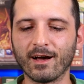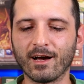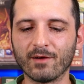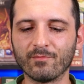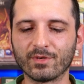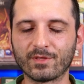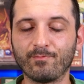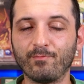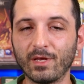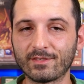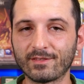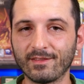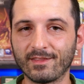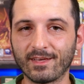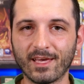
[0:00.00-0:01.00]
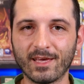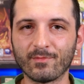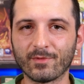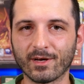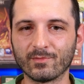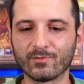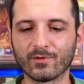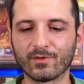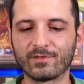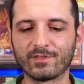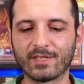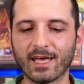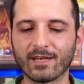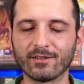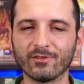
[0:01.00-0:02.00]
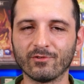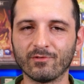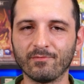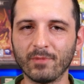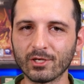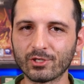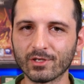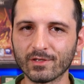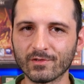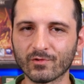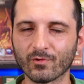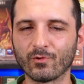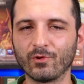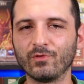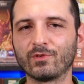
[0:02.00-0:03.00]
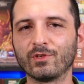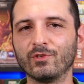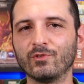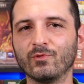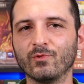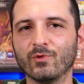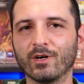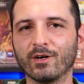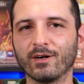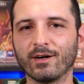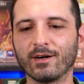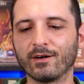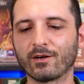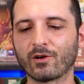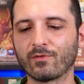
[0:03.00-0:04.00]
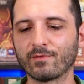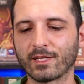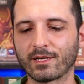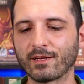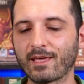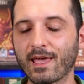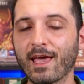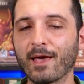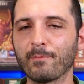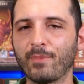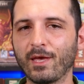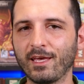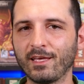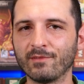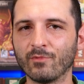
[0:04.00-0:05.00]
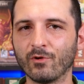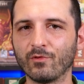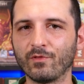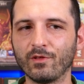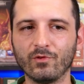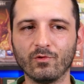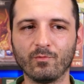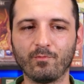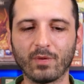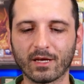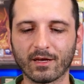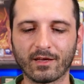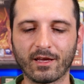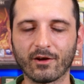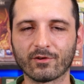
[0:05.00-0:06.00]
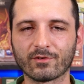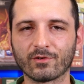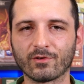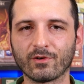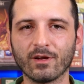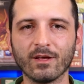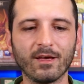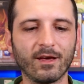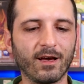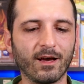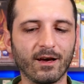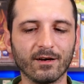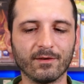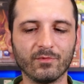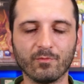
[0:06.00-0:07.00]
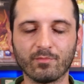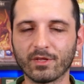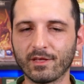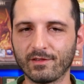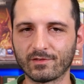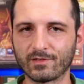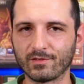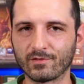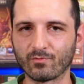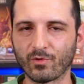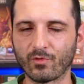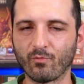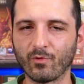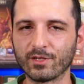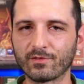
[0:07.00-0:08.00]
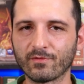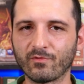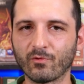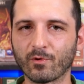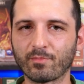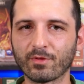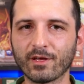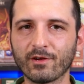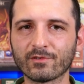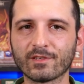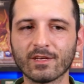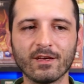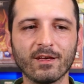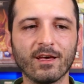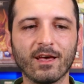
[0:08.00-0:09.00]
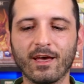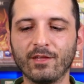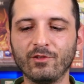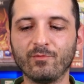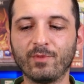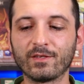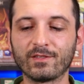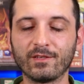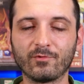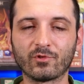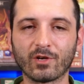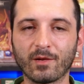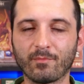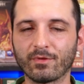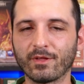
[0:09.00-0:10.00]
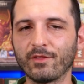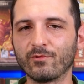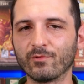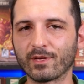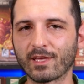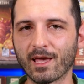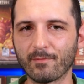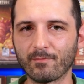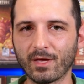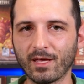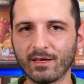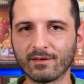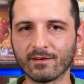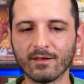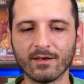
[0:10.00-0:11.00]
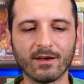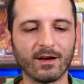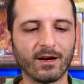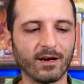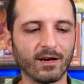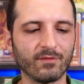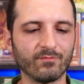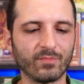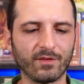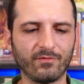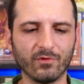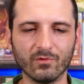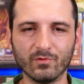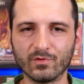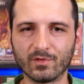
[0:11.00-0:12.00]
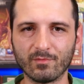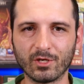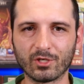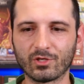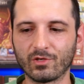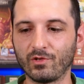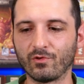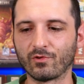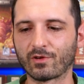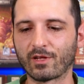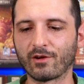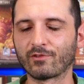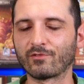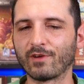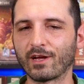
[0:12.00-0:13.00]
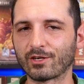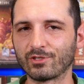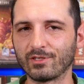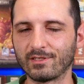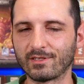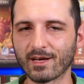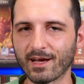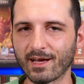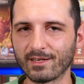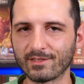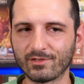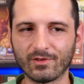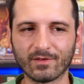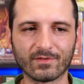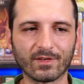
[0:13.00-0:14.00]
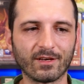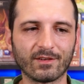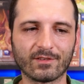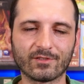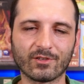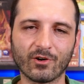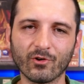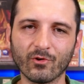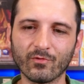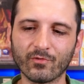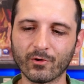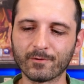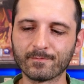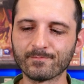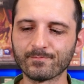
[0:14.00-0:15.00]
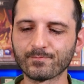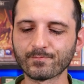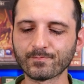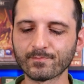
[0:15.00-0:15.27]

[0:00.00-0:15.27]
Um, but basically, the game comes with standalone missions, or you can do a, a like a campaign mode that you pick a character. Um, you play this as with one to four players, and you basically try to play through a campaign. Um, but if you lose a mission, your character actually dies, and you have to kind of start over.